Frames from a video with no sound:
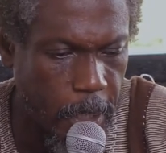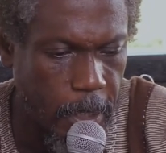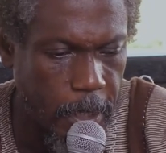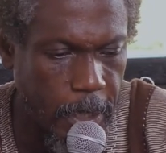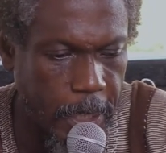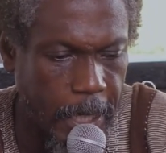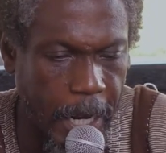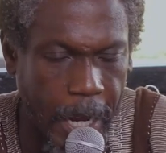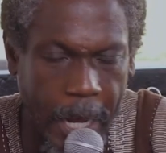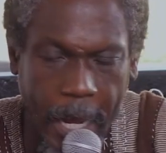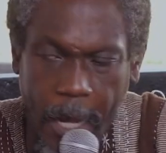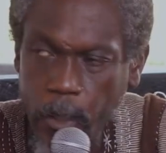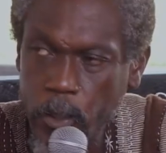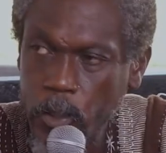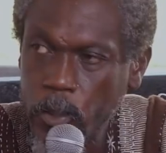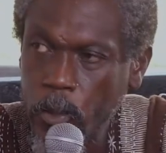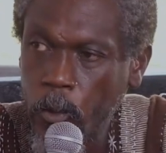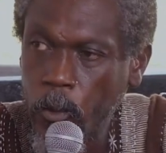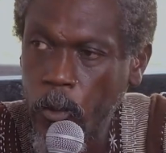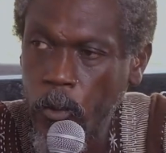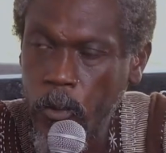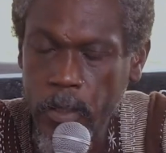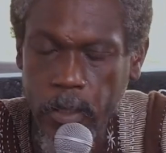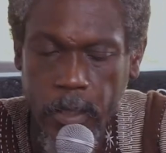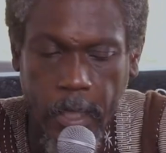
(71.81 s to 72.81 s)
their
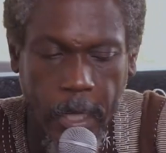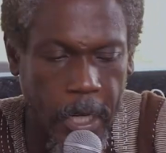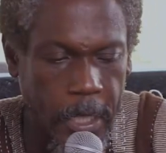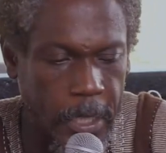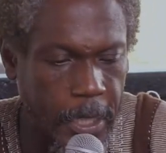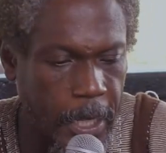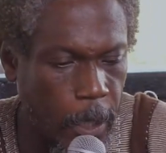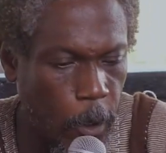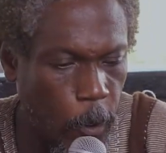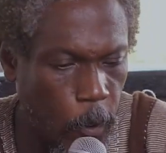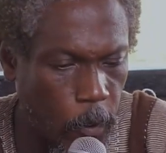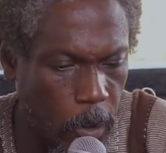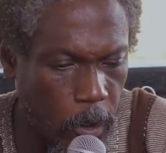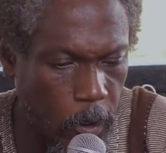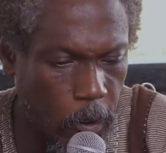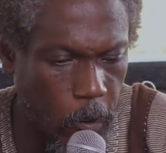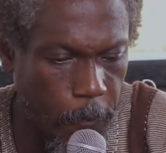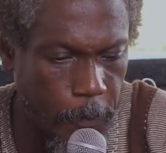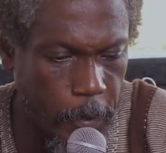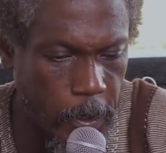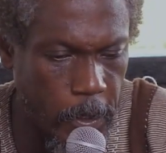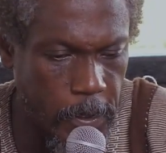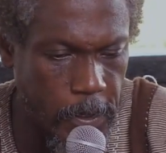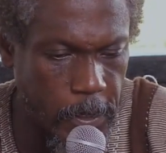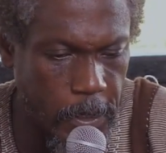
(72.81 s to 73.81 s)
households, and their local
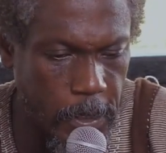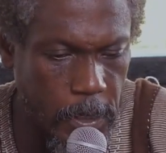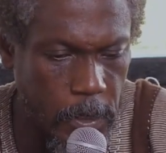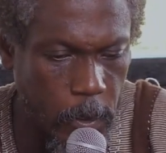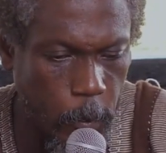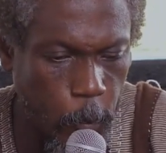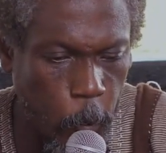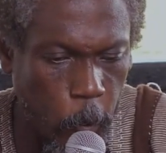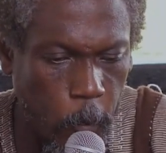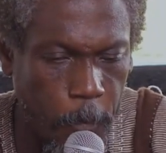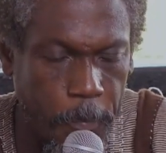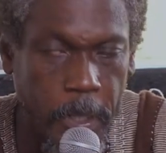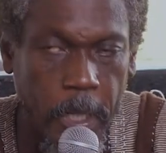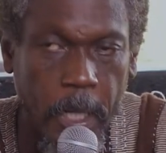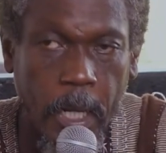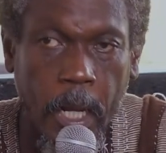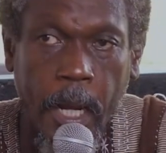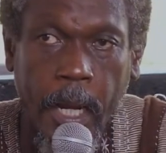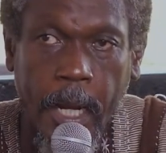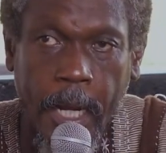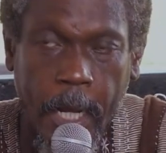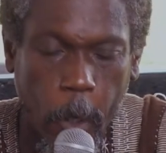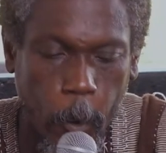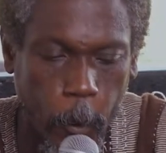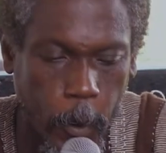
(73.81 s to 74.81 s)
communities will be
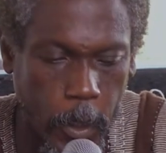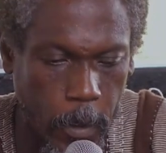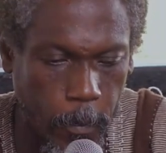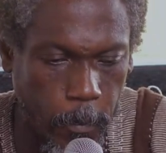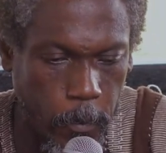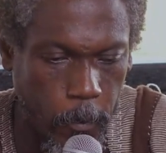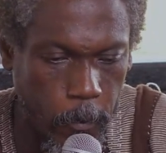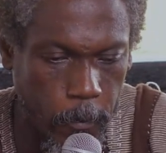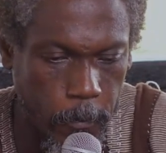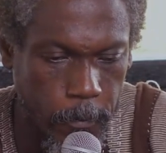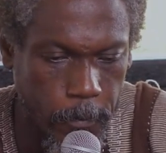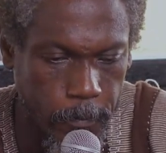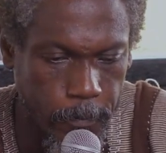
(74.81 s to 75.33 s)
incalculable.